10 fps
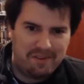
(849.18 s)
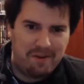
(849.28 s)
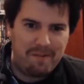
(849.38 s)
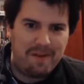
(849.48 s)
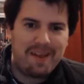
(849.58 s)

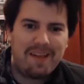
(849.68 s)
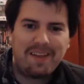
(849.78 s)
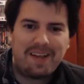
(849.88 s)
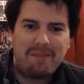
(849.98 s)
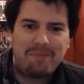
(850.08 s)
Sorry about
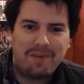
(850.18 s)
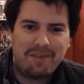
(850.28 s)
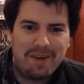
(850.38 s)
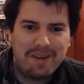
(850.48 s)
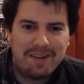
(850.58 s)
that, the camera
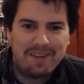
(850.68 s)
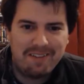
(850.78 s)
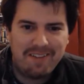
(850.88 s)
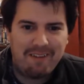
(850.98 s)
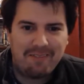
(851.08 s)
decided to
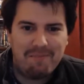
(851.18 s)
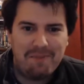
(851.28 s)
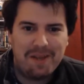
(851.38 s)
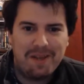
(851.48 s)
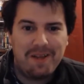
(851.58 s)
cut out
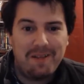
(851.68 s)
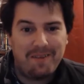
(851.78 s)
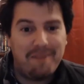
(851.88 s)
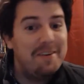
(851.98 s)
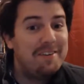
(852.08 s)
on me.
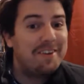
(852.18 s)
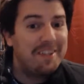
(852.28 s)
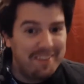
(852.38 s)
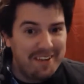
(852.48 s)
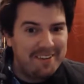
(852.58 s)
So we
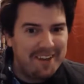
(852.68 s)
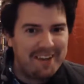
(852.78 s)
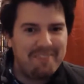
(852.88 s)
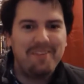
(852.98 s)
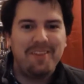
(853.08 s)
shall continue
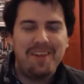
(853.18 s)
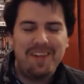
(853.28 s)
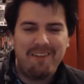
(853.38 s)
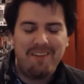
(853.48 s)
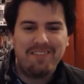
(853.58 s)
now with
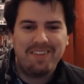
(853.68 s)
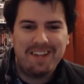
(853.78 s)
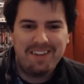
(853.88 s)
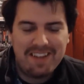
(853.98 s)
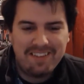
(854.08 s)
the
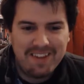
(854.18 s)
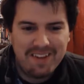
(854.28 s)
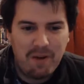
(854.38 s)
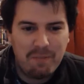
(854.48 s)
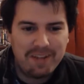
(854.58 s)
rest of the
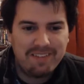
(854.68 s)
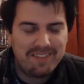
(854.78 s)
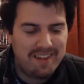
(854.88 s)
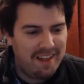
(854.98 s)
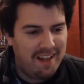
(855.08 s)
DC
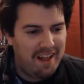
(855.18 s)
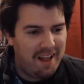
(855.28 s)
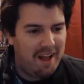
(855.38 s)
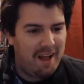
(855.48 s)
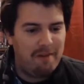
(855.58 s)
Comics
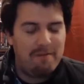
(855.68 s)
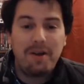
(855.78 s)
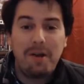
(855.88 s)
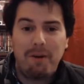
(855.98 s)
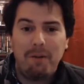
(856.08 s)

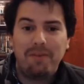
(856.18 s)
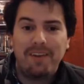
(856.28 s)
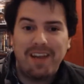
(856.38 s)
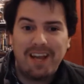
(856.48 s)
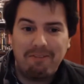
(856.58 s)
Funko
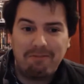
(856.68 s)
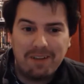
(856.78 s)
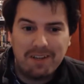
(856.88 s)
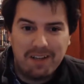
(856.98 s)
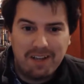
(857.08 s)
Pops that I have.
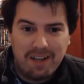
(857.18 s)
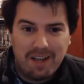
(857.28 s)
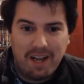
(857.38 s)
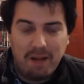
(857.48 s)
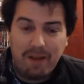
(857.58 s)

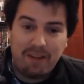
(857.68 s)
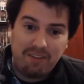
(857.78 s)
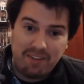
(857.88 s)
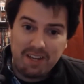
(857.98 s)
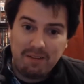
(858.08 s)

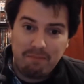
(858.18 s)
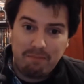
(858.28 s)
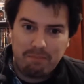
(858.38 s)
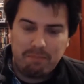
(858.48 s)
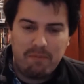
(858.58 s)
As you've seen,
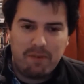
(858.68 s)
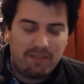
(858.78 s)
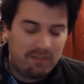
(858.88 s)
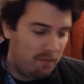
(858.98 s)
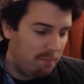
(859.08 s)
the
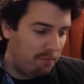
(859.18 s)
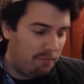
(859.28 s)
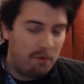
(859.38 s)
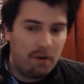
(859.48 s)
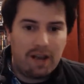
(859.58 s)
rest of them,
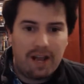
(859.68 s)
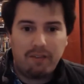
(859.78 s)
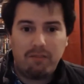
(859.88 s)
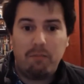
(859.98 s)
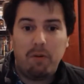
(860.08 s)
before the
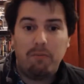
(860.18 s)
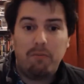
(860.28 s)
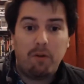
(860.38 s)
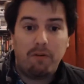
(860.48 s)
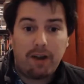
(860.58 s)
last one,
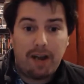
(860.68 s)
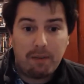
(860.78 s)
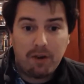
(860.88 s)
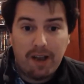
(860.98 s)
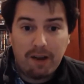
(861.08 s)
before the
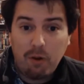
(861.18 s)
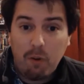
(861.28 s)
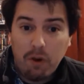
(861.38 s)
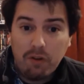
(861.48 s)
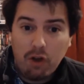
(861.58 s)
camera cut out,
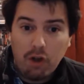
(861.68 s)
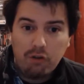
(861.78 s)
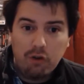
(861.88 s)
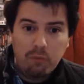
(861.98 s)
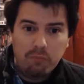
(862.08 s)
was
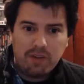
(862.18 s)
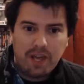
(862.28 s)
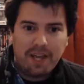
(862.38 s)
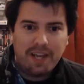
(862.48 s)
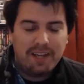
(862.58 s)

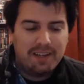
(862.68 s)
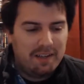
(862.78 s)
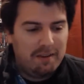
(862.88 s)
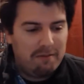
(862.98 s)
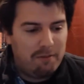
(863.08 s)
Doomsday
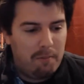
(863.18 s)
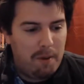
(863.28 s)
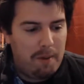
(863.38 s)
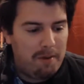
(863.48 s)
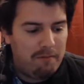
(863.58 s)

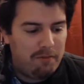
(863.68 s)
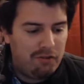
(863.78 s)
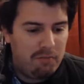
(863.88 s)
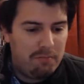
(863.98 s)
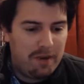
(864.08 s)
from Batman
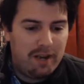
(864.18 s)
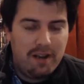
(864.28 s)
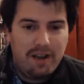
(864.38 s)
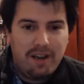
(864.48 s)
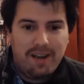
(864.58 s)
vs
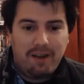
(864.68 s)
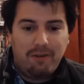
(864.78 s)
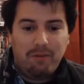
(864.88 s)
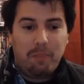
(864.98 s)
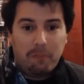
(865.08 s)
Superman.
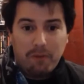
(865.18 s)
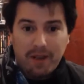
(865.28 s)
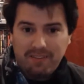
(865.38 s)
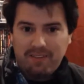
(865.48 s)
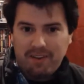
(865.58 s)
Now, the
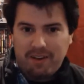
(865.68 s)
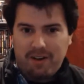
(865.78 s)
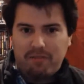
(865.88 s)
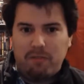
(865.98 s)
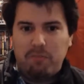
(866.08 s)
rest
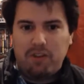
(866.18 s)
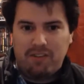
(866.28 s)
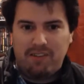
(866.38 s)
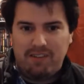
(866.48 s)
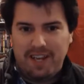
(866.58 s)
are from
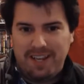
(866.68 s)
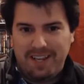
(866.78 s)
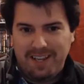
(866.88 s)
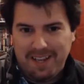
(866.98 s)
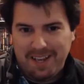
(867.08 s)
Justice
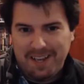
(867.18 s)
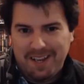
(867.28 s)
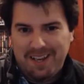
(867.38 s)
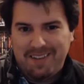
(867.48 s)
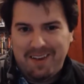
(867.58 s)
League.
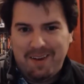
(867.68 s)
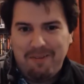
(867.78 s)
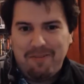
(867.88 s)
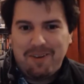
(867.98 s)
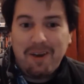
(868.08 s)
So
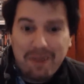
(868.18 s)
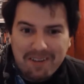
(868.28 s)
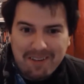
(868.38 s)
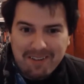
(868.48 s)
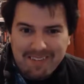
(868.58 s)
if you don't
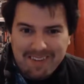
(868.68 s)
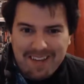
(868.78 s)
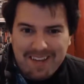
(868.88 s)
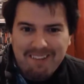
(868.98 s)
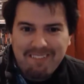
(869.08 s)
like Justice
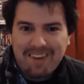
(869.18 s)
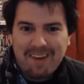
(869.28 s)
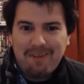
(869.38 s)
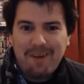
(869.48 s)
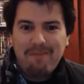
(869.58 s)
League, you haven't
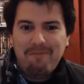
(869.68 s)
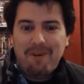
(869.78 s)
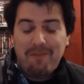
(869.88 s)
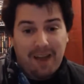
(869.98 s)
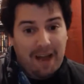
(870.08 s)
seen the
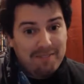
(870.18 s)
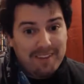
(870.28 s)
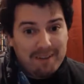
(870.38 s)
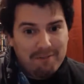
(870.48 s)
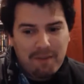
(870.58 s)
film, if you
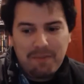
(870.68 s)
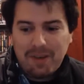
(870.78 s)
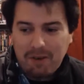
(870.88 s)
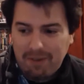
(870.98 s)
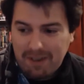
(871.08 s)
have seen the film,
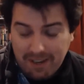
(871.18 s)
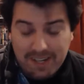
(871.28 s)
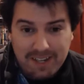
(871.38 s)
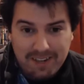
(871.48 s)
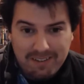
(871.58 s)
you don't
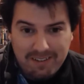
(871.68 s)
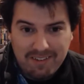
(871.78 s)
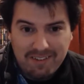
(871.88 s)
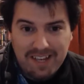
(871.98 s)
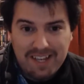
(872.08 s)
like
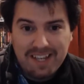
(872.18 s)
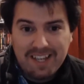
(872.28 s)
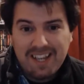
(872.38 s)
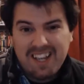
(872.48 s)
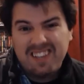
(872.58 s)
Justice League,
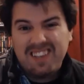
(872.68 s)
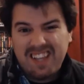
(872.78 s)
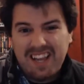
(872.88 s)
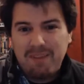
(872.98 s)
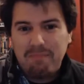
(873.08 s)

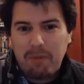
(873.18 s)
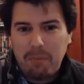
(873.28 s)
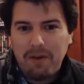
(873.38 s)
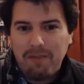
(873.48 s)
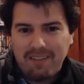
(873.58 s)
then
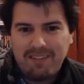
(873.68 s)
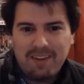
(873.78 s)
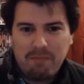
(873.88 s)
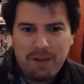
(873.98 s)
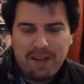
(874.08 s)
probably the
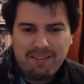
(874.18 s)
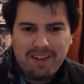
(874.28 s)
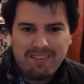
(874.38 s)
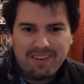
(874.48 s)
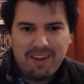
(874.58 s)
rest of this
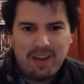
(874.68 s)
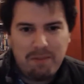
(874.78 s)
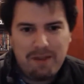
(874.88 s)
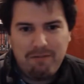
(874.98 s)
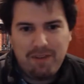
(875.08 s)
bit isn't
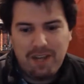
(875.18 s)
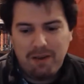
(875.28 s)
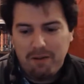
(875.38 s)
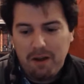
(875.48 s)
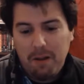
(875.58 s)
going to be for
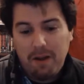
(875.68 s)
you.